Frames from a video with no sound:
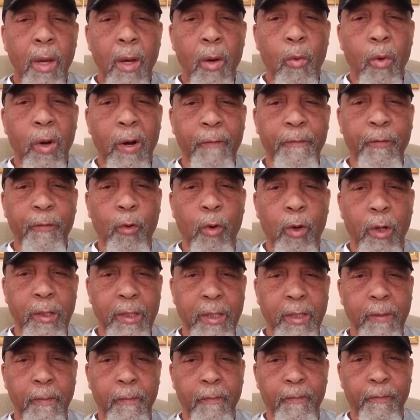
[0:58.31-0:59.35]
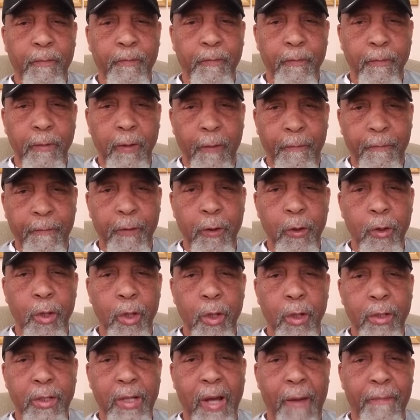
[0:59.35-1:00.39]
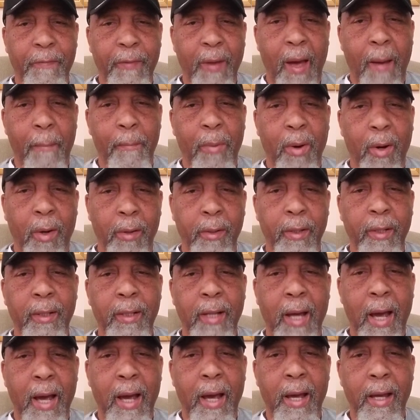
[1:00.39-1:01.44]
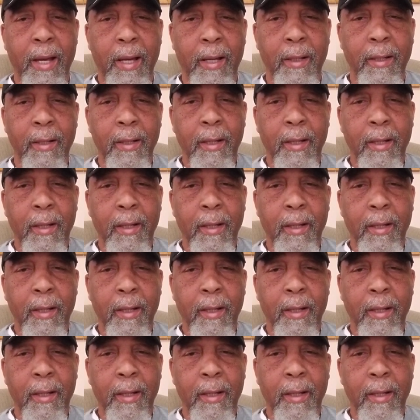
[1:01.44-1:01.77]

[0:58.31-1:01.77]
Well, for a few years after I bought it, I